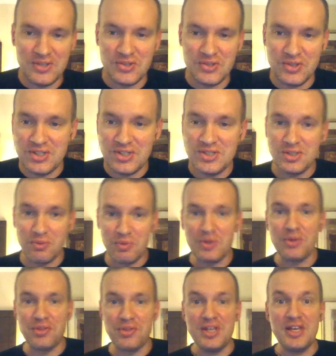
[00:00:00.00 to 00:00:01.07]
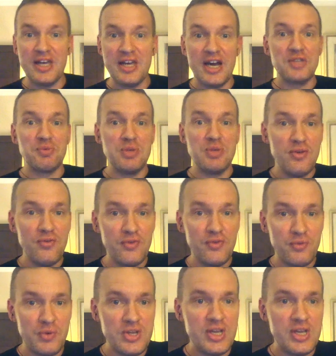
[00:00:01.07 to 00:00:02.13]
So this is the real thing, guys. When you
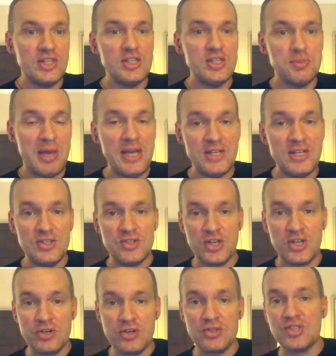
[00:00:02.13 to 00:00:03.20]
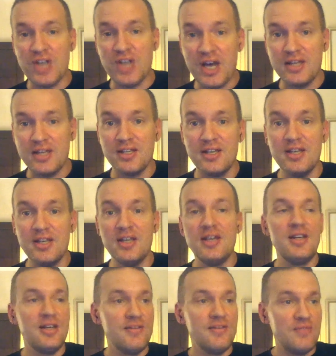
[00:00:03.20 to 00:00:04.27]
get these paintings on your site,
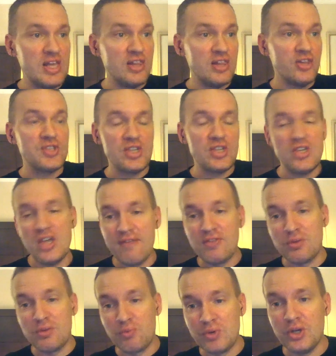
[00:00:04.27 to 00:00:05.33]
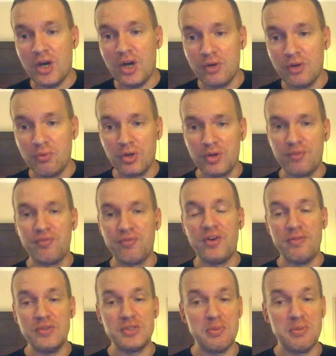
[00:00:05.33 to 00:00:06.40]
it looks like you have the real artwork in
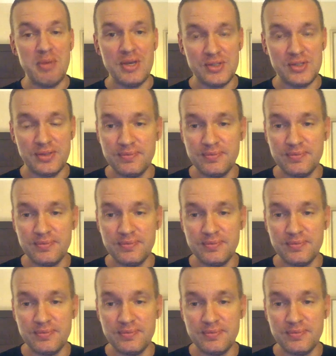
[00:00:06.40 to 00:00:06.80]
front of you. It's amazing.